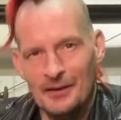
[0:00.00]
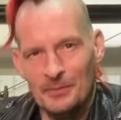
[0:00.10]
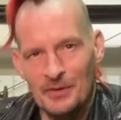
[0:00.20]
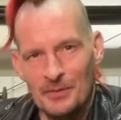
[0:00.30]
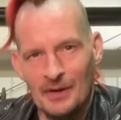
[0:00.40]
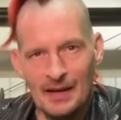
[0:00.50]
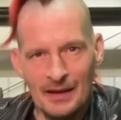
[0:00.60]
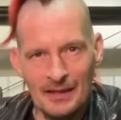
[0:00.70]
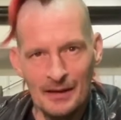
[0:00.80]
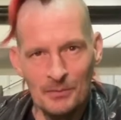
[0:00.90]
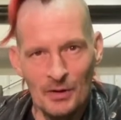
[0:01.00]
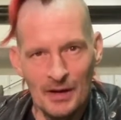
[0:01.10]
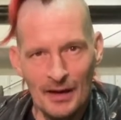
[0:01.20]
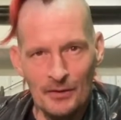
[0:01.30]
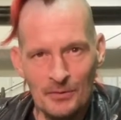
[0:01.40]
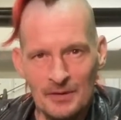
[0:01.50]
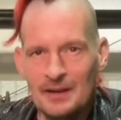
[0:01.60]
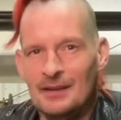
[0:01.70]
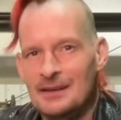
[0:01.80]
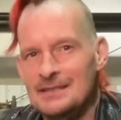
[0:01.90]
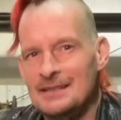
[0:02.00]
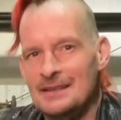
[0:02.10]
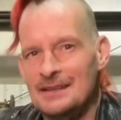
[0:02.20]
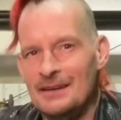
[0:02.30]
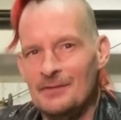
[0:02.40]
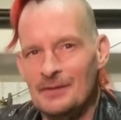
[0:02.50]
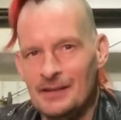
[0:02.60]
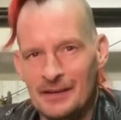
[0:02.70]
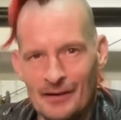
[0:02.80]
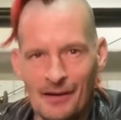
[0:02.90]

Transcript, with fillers: be rating them on how realistic they really are.